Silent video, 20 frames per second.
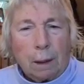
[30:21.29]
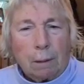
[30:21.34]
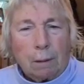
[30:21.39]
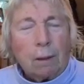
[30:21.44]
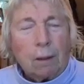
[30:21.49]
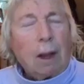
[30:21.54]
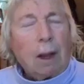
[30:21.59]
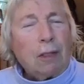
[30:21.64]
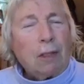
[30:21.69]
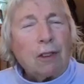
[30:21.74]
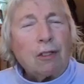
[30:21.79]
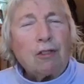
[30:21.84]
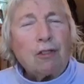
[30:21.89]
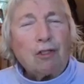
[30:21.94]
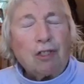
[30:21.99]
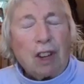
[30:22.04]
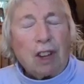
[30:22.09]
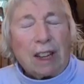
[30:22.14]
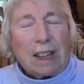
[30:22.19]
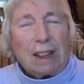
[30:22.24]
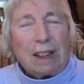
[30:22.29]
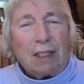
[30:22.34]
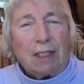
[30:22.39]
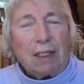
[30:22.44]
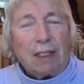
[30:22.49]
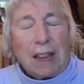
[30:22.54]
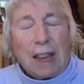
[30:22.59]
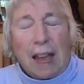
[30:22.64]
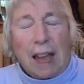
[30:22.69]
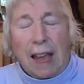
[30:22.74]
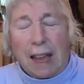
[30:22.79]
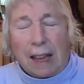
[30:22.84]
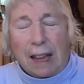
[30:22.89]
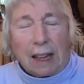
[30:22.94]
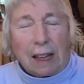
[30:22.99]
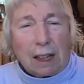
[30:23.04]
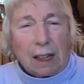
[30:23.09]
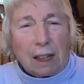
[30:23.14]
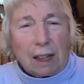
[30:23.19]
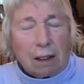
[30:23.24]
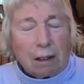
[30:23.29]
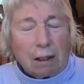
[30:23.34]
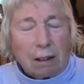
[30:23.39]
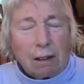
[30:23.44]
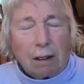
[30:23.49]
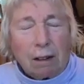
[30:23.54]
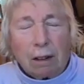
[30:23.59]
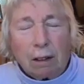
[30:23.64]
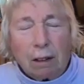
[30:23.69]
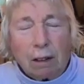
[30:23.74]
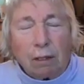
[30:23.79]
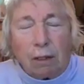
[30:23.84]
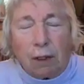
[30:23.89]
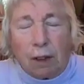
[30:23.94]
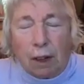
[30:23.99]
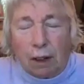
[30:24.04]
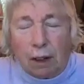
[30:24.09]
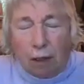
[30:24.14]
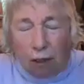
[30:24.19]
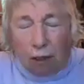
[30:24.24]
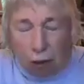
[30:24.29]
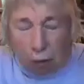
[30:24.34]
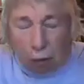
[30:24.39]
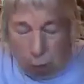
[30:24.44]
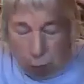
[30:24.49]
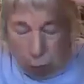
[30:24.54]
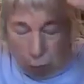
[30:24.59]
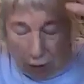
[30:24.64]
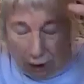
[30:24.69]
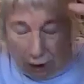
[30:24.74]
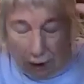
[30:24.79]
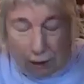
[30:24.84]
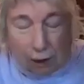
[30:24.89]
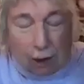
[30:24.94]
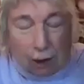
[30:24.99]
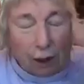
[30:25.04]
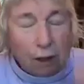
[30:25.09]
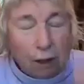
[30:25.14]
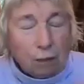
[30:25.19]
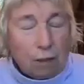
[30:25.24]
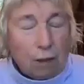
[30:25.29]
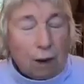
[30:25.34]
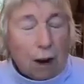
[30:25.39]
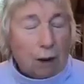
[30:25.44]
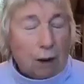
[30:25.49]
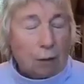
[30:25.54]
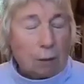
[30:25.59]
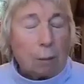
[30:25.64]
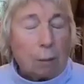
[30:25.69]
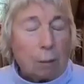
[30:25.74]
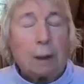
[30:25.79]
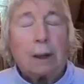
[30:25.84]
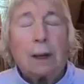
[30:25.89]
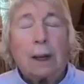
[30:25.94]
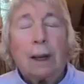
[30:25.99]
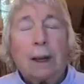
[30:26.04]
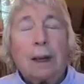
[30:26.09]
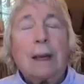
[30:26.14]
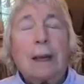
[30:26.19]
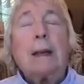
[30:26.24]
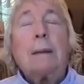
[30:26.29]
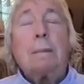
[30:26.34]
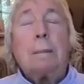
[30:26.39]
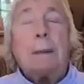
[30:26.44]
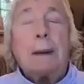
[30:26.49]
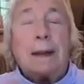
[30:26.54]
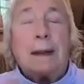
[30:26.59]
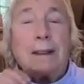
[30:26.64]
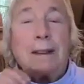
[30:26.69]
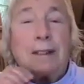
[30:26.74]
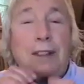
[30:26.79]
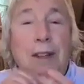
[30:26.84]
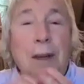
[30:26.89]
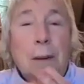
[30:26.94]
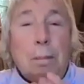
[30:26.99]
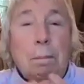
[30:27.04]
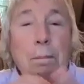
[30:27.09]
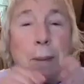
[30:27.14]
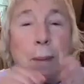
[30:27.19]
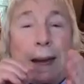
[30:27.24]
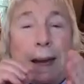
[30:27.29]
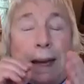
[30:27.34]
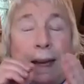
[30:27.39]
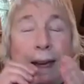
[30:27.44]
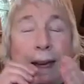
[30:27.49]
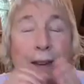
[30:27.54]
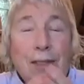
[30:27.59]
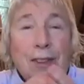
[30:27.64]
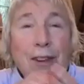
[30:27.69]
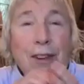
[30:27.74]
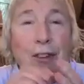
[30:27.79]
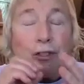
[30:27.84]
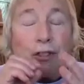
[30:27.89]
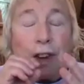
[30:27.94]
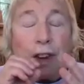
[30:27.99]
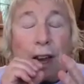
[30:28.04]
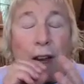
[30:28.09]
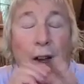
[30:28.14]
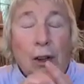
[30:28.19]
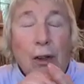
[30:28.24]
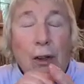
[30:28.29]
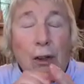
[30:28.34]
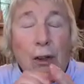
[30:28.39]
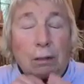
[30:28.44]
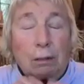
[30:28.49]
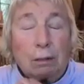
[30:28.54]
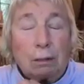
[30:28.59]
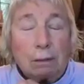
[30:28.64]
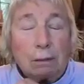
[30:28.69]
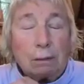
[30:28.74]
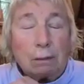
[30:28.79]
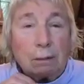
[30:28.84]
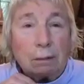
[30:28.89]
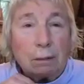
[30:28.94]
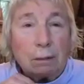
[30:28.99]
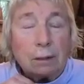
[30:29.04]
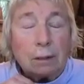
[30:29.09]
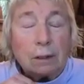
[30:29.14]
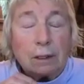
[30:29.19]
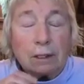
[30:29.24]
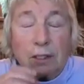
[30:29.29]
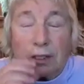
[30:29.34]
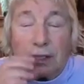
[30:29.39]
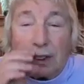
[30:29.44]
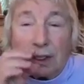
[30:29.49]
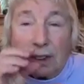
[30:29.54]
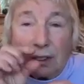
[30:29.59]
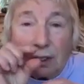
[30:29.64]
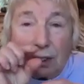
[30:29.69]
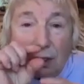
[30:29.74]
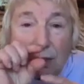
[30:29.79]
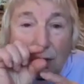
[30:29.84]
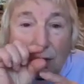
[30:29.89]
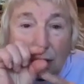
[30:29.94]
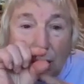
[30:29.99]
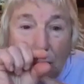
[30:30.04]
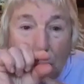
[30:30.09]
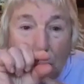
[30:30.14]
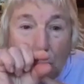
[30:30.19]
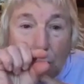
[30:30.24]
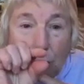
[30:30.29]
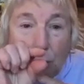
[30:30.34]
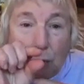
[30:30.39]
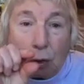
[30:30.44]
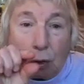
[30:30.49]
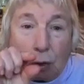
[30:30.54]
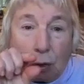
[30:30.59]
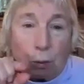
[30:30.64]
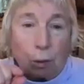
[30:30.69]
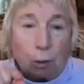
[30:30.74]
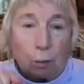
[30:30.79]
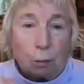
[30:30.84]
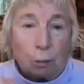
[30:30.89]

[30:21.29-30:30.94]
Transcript: Like the chick and the egg, living in this protected environment, it begins to peck at the shell, sticks its nose through it.